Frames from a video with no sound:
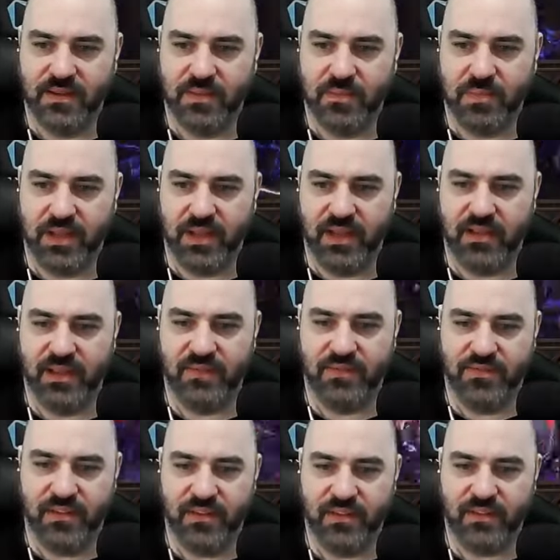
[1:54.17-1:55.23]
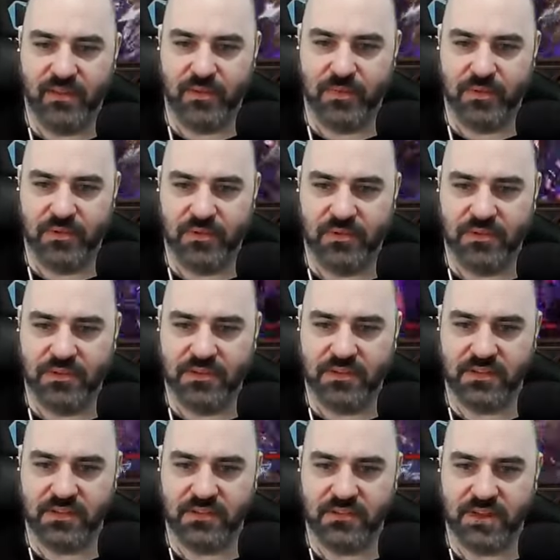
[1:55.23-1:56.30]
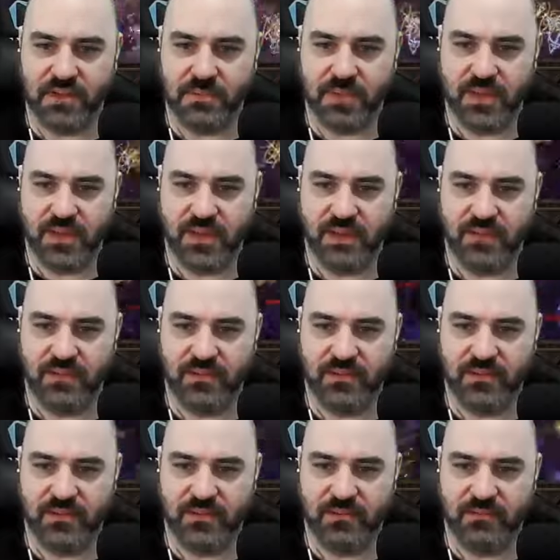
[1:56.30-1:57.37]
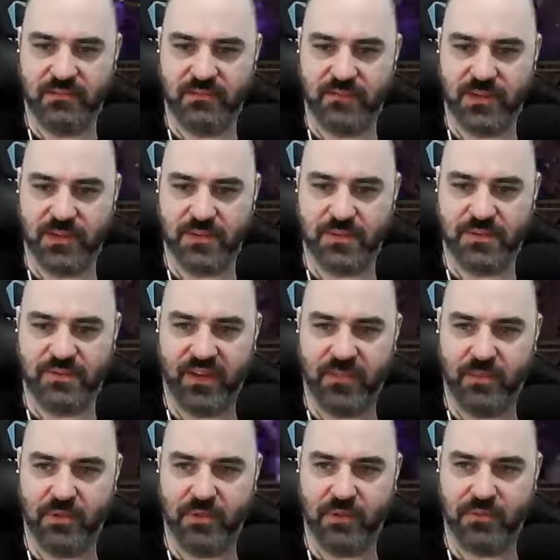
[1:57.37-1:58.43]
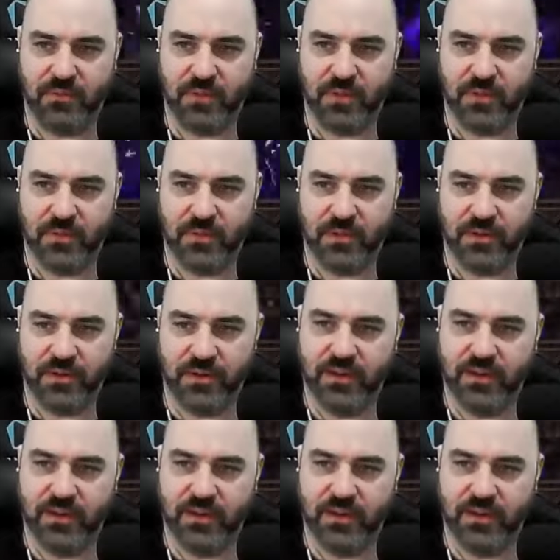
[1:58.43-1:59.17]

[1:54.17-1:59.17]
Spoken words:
Play is fairly simple. Just drop mines, watch Profane Bloom do all the work.